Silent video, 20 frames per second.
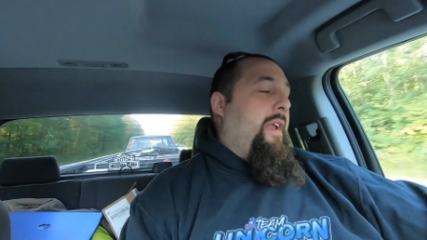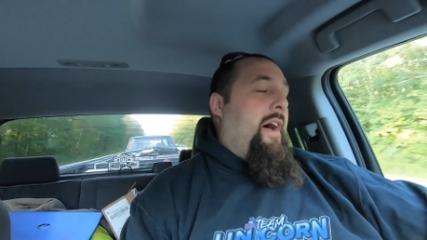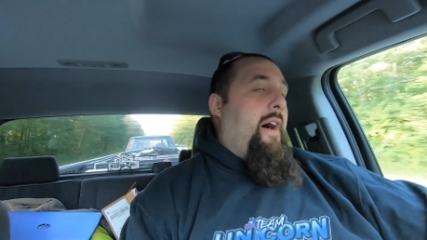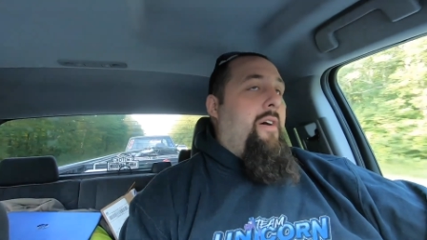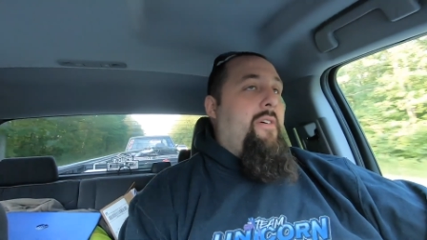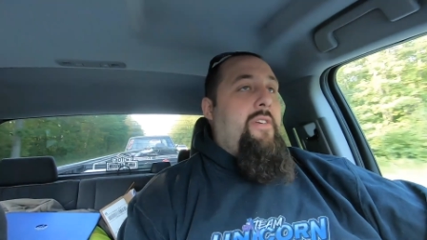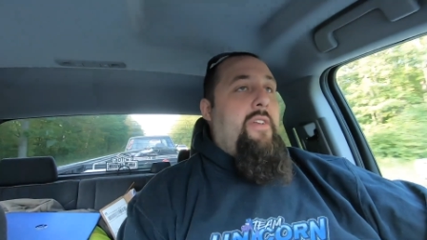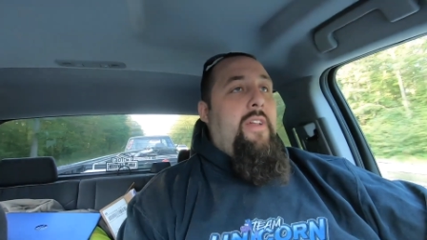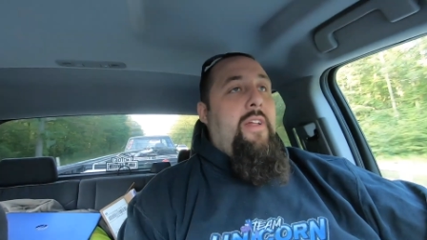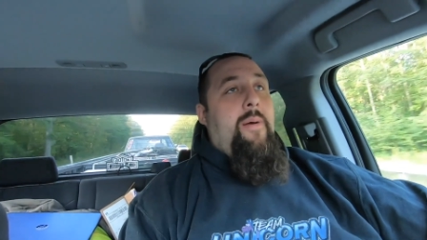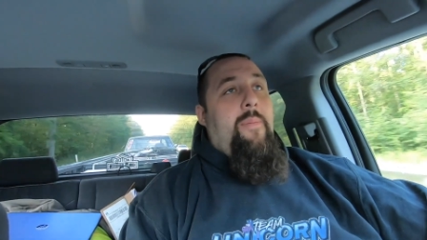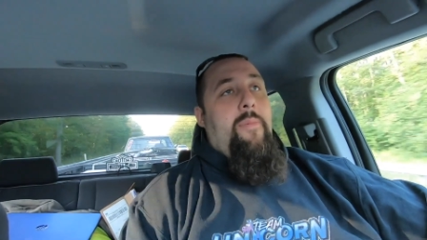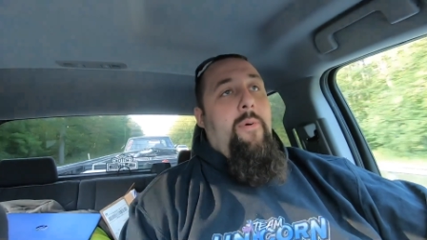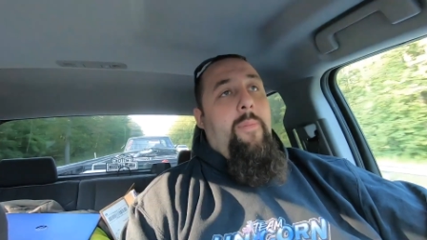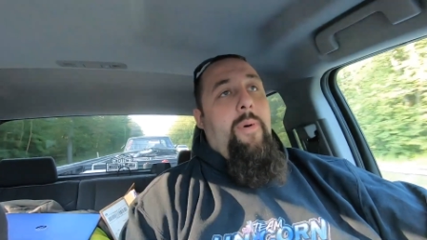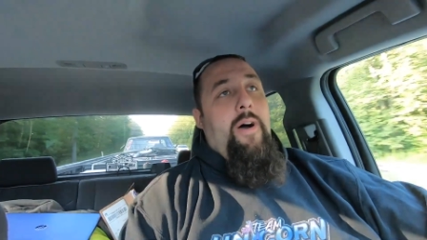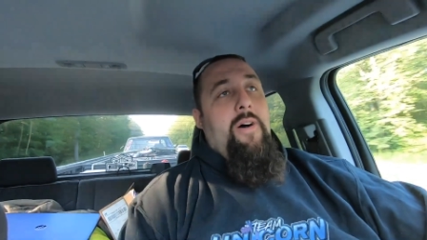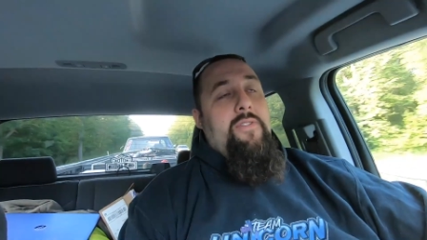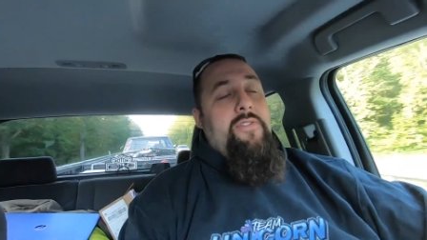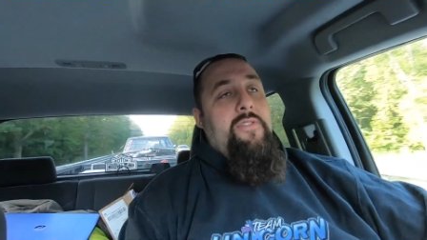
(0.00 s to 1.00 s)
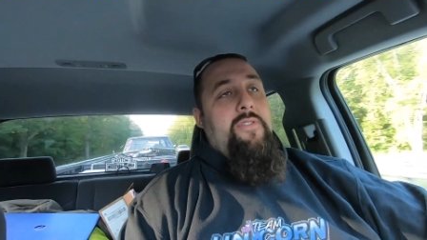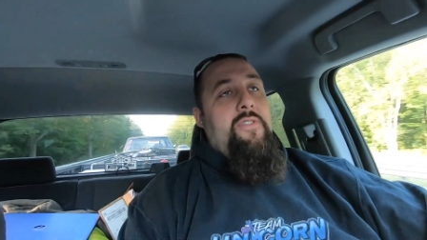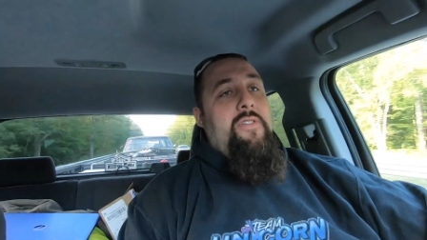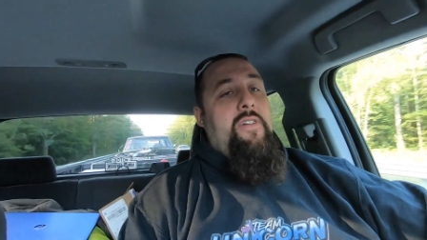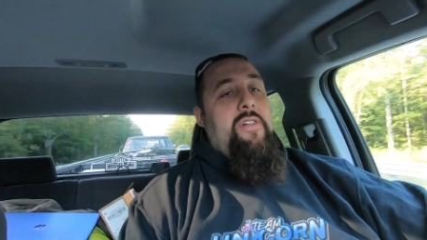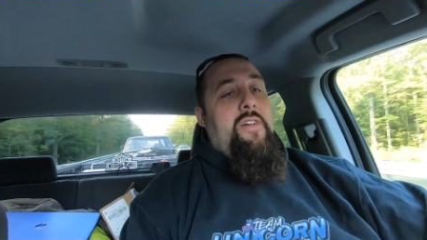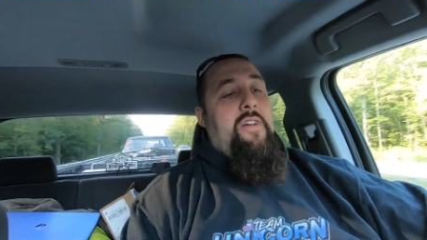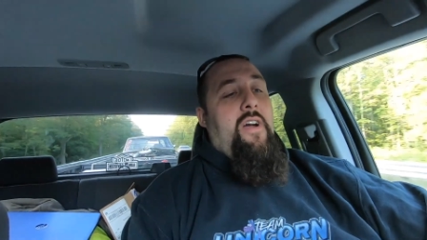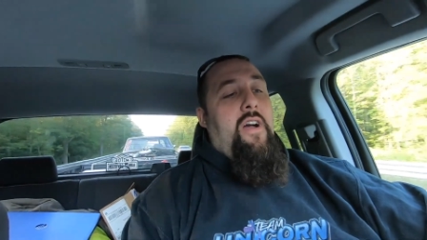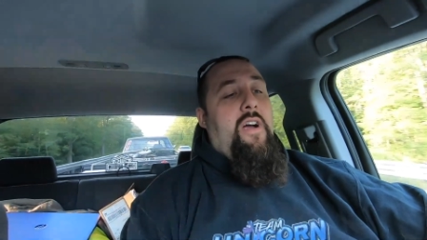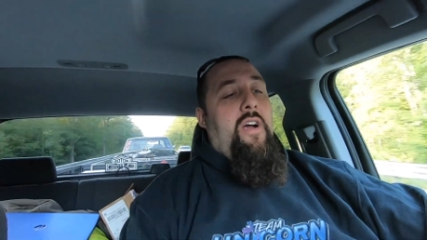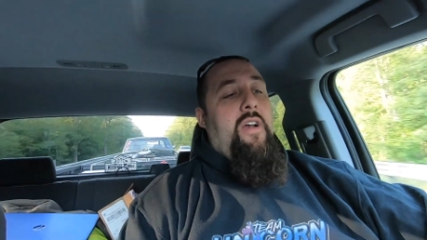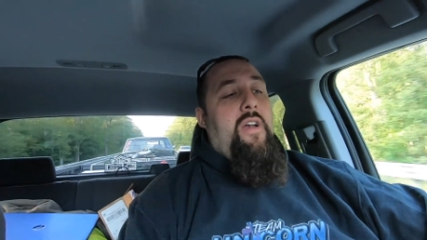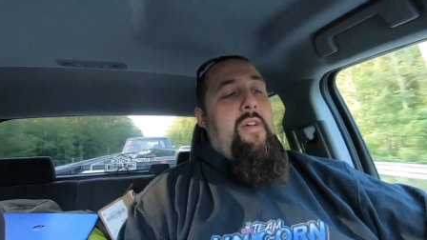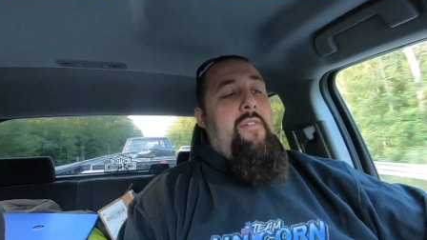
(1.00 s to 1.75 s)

hounding him about tuning a car,